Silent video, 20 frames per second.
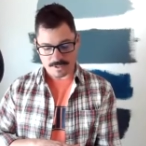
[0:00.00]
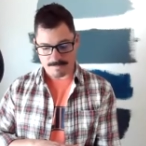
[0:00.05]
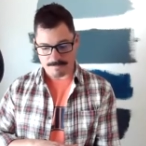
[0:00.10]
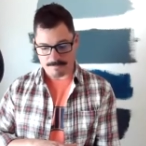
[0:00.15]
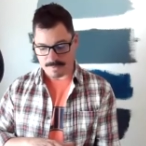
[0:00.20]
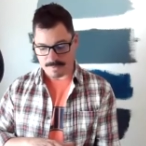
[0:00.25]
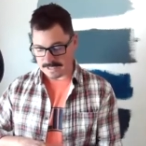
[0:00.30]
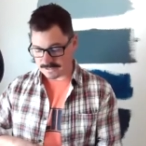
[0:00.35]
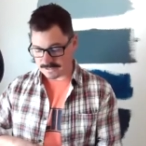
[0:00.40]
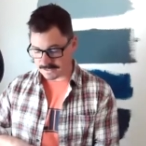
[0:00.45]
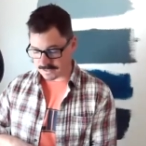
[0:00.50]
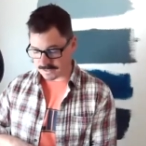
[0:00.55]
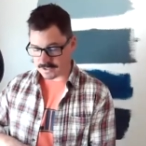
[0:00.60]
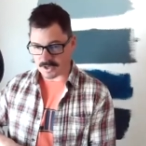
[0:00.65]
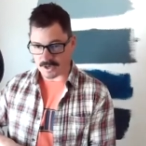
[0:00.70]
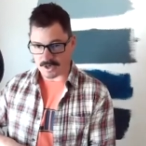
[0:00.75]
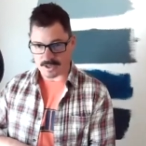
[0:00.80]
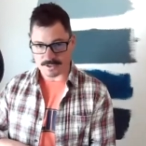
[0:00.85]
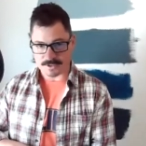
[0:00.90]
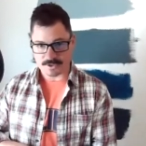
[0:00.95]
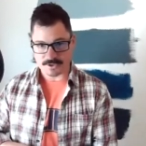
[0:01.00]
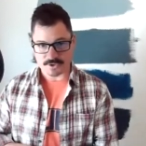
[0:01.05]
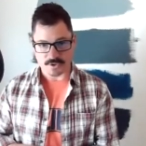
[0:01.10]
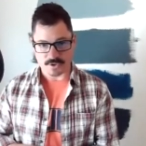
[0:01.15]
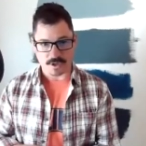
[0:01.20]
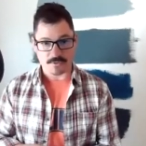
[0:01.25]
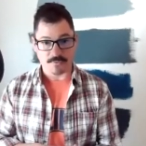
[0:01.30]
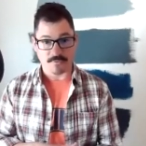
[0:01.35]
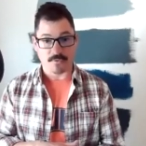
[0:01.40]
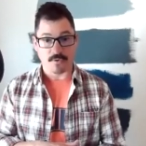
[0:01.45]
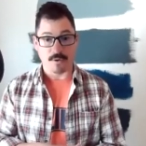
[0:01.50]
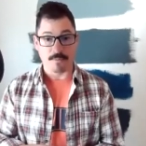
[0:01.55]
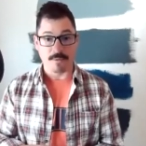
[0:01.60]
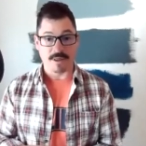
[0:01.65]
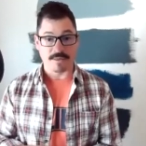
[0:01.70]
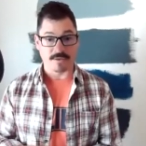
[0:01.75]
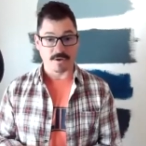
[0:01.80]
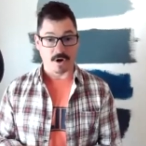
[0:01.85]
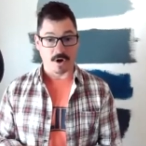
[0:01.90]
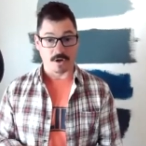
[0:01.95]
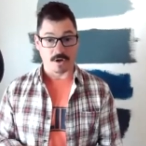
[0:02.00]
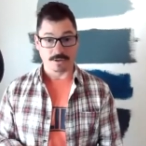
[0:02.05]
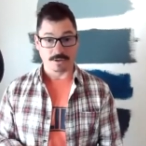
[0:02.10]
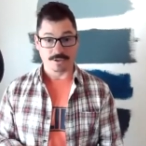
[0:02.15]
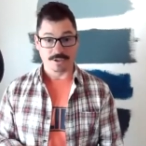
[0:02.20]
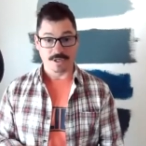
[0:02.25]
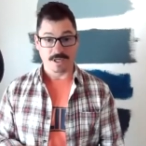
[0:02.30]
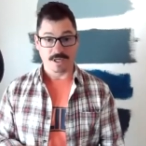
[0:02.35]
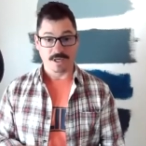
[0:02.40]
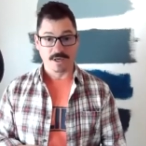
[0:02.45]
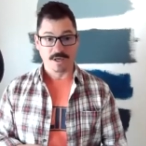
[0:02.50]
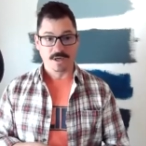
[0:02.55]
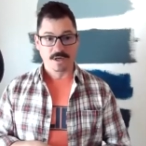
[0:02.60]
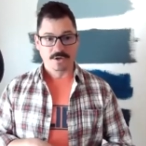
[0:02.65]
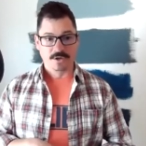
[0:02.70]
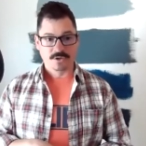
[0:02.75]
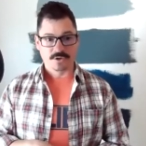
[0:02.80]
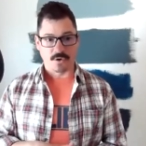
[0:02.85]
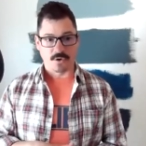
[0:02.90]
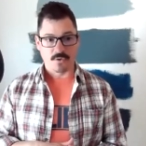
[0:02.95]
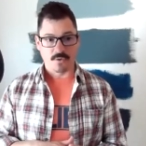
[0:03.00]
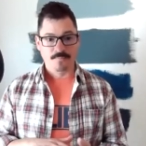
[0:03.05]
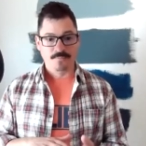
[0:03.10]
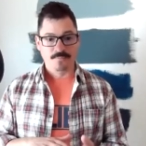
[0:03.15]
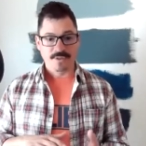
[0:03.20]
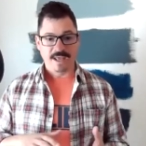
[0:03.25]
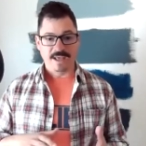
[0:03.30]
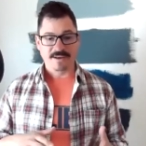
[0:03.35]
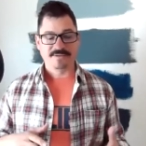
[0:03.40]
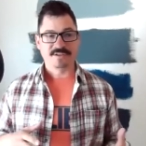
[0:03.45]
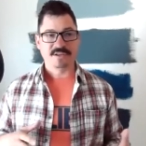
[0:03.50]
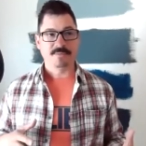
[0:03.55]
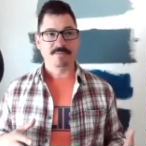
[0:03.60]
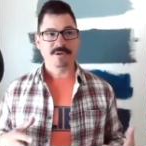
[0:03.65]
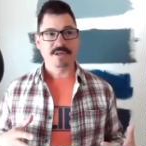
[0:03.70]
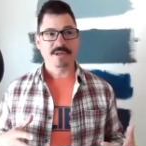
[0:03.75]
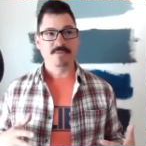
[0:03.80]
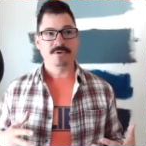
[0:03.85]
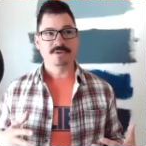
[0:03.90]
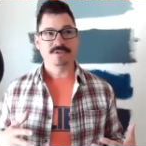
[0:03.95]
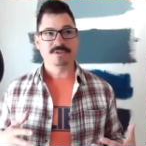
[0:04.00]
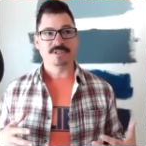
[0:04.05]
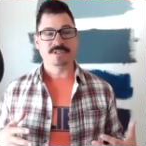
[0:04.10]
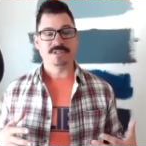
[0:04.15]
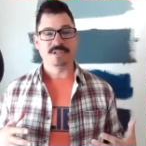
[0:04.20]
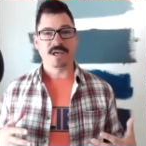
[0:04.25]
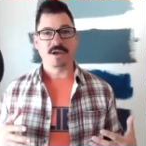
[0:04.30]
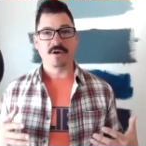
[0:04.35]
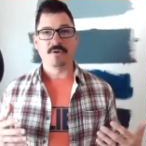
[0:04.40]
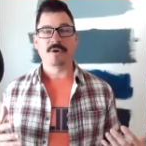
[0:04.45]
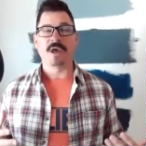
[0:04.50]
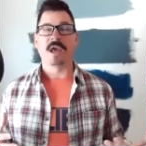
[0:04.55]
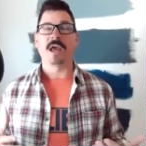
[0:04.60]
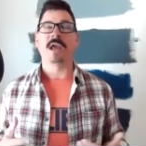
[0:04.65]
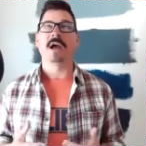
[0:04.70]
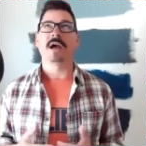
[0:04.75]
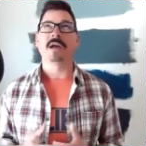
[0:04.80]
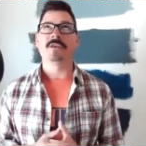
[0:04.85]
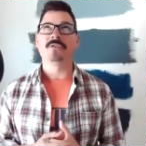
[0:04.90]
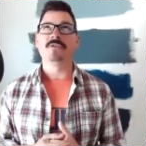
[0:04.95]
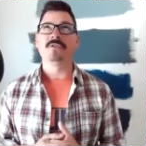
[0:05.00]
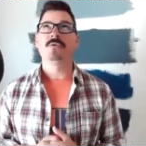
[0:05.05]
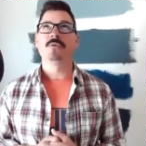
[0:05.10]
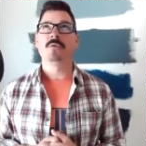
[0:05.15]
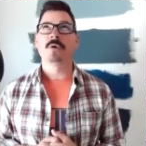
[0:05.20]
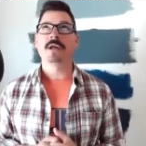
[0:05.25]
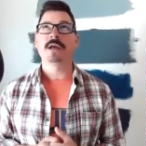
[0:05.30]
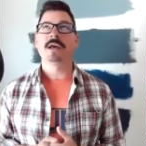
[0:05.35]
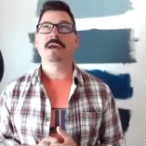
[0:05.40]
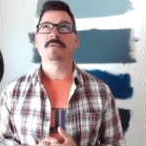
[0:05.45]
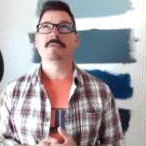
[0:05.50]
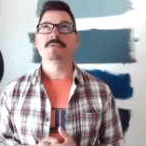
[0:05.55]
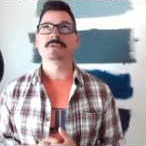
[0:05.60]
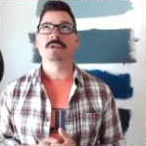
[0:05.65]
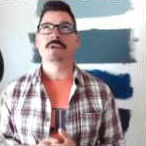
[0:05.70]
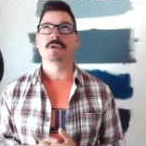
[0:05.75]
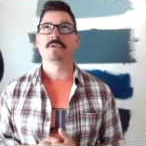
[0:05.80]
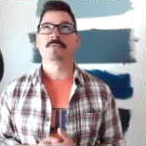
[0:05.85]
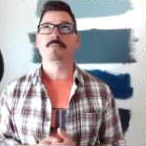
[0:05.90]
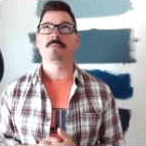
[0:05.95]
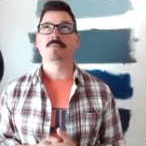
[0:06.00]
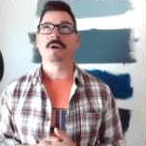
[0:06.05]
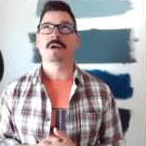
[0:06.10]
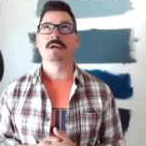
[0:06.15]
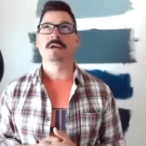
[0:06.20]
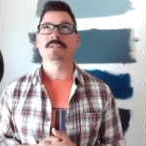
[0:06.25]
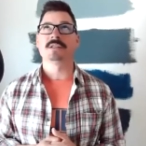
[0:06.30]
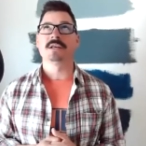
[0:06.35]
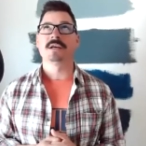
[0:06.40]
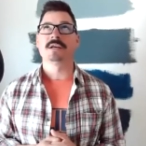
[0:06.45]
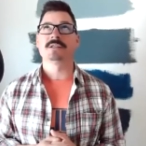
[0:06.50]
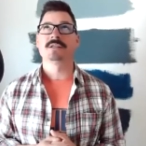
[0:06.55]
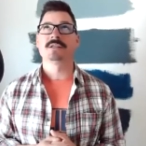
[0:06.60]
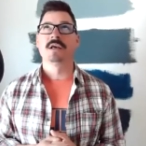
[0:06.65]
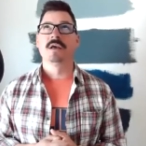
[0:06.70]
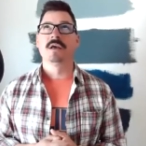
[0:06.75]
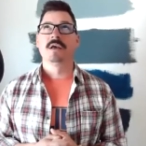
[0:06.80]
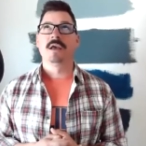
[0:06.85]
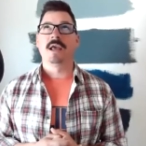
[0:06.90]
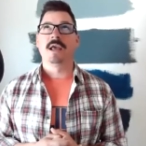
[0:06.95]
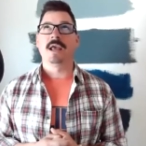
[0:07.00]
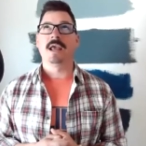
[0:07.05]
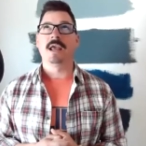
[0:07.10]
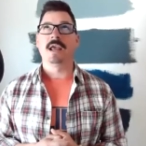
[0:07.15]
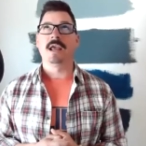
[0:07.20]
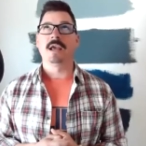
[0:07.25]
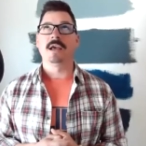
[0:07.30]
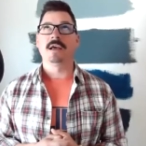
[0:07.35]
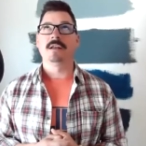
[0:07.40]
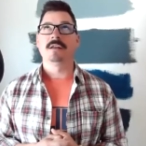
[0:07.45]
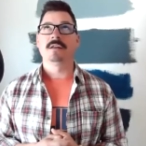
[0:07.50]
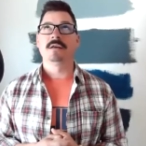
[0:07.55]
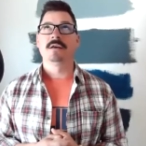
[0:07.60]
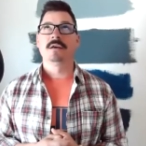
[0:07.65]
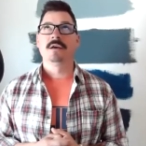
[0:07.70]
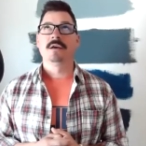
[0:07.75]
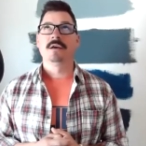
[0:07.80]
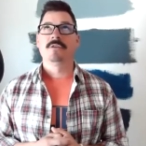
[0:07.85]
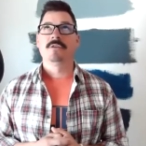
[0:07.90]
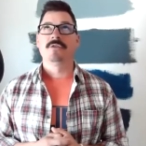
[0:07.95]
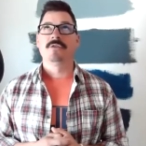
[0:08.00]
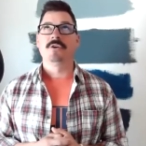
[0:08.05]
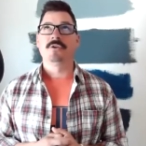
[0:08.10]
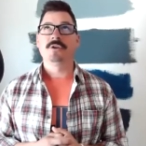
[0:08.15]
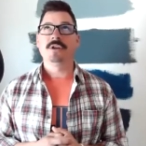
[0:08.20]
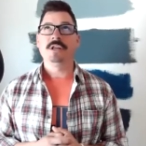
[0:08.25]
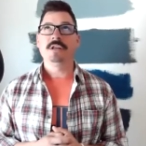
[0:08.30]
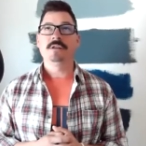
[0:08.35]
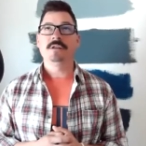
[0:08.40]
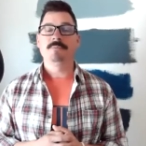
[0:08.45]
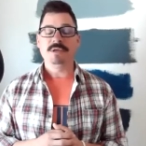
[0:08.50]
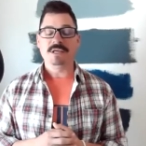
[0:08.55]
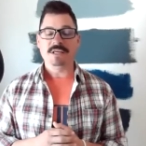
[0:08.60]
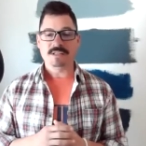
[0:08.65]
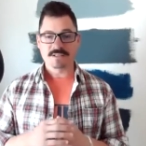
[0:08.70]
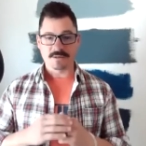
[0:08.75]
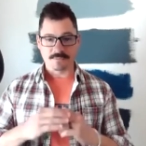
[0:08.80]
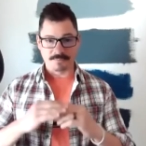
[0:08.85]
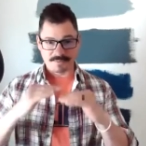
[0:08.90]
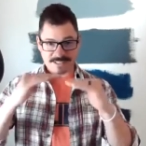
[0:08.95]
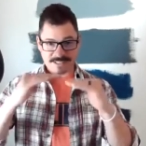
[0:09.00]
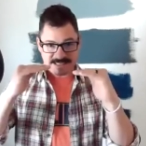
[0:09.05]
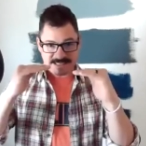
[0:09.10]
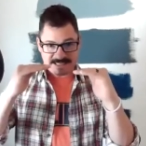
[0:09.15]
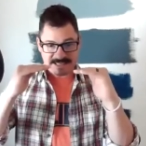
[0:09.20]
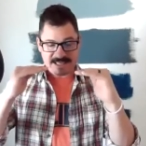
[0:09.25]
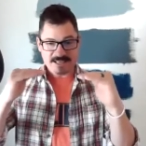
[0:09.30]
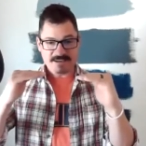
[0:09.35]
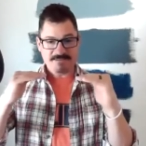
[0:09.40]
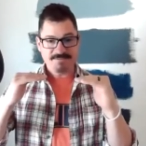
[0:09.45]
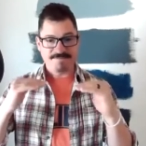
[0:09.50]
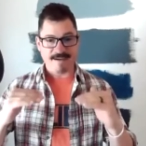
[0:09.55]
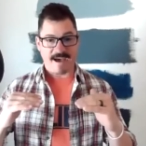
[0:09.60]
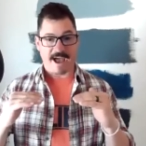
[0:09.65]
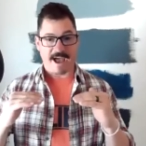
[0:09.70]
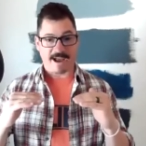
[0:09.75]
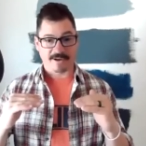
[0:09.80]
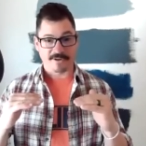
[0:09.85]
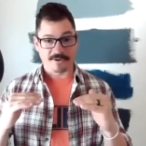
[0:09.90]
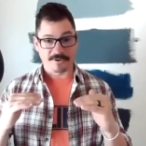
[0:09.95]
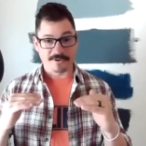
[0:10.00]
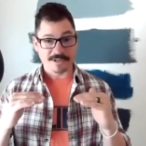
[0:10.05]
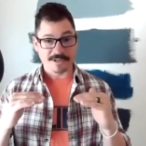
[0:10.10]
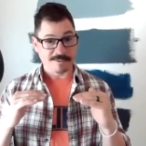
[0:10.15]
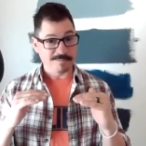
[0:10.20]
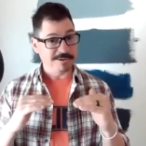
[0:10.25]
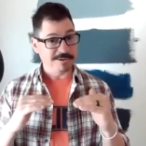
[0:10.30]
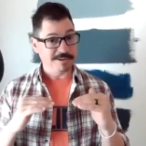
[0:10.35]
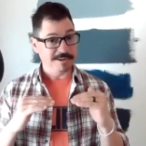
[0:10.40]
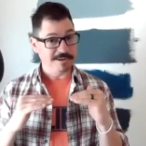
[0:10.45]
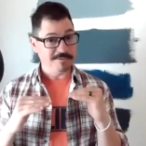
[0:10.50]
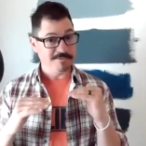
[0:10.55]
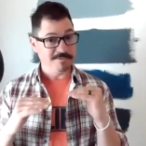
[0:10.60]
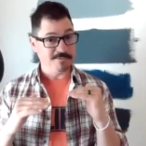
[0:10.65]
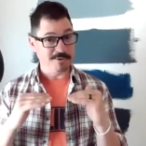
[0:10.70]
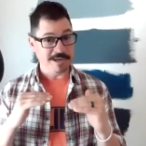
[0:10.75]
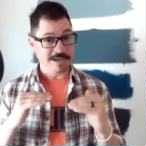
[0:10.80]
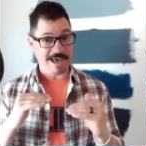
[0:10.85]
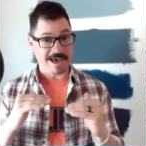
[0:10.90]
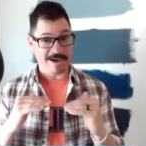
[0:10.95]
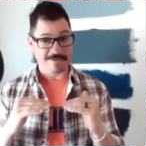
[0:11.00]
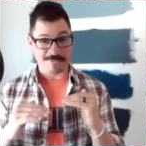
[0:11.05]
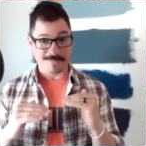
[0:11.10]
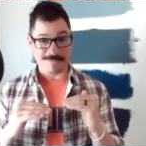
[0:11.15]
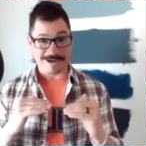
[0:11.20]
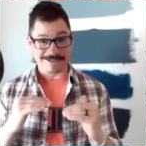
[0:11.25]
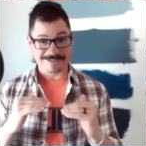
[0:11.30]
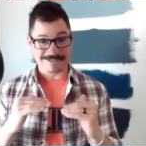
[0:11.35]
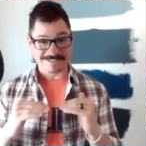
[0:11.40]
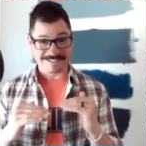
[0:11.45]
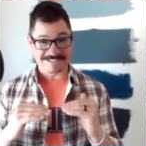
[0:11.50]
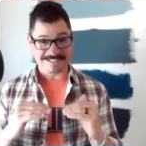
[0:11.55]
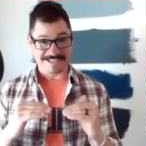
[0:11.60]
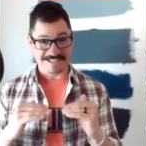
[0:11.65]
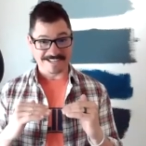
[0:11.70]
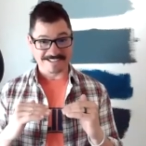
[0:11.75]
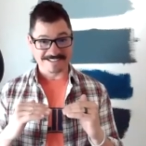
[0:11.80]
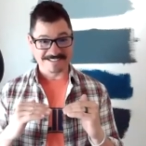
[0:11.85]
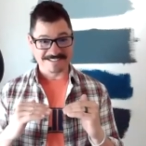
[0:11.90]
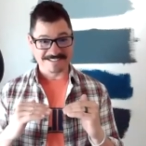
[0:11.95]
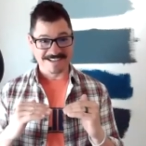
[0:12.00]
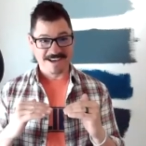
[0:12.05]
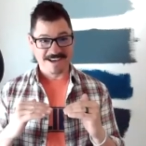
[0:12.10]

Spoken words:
basic construct for a methodology. So if somebody was to say, okay, I do want to have a sales process, and there need to be some key factors. I believe we have about 6.